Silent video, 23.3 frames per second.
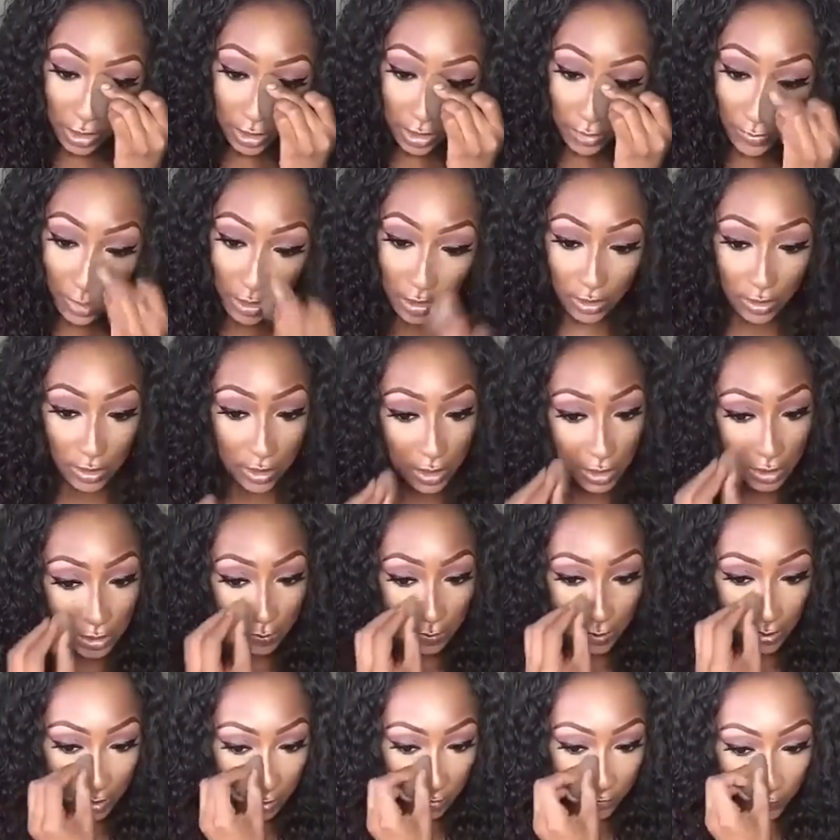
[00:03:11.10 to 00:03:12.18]
So I'm
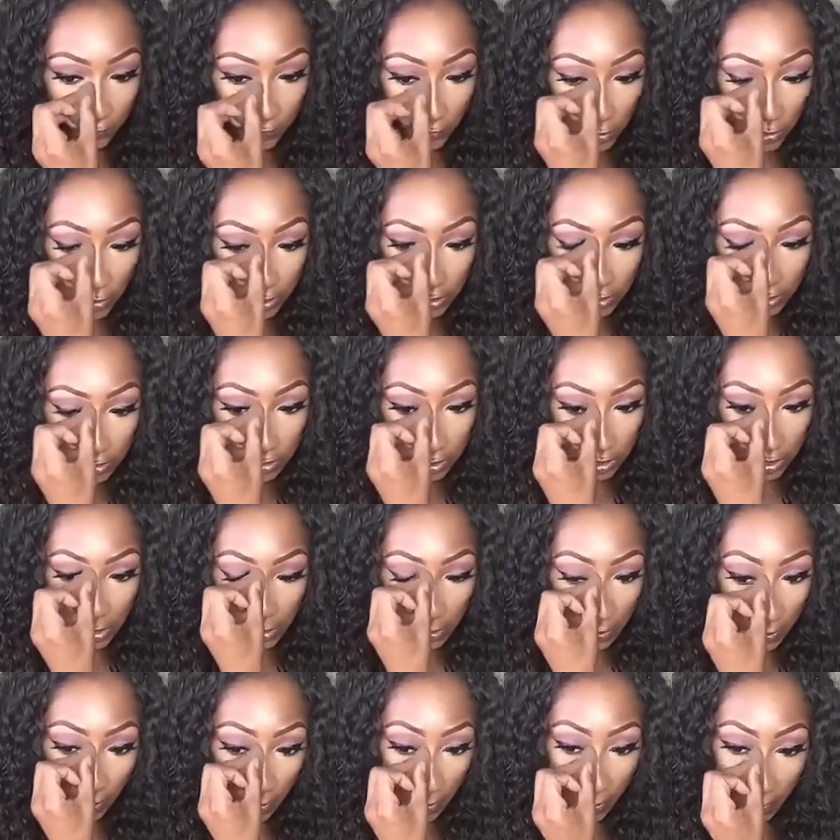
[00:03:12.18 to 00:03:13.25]
really picky about my
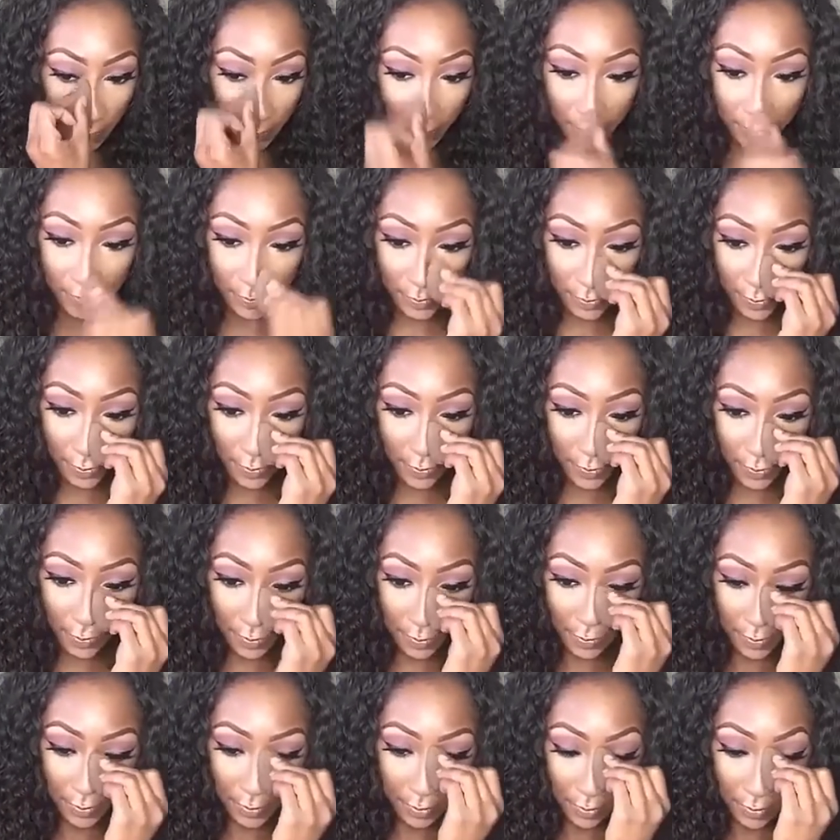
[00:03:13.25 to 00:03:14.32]
nose
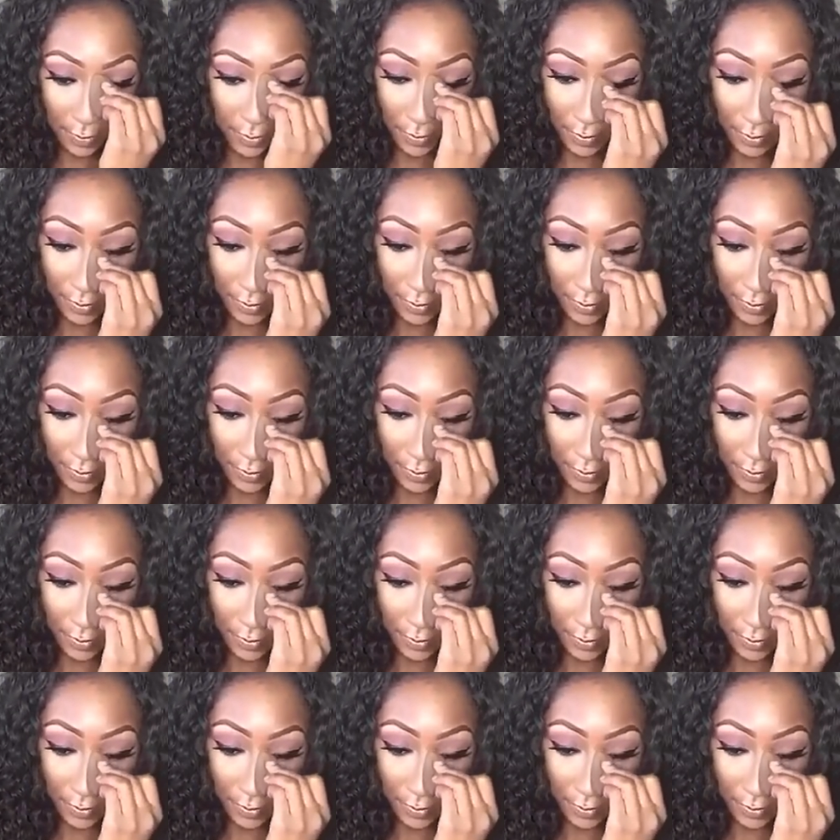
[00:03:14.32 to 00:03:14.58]
contour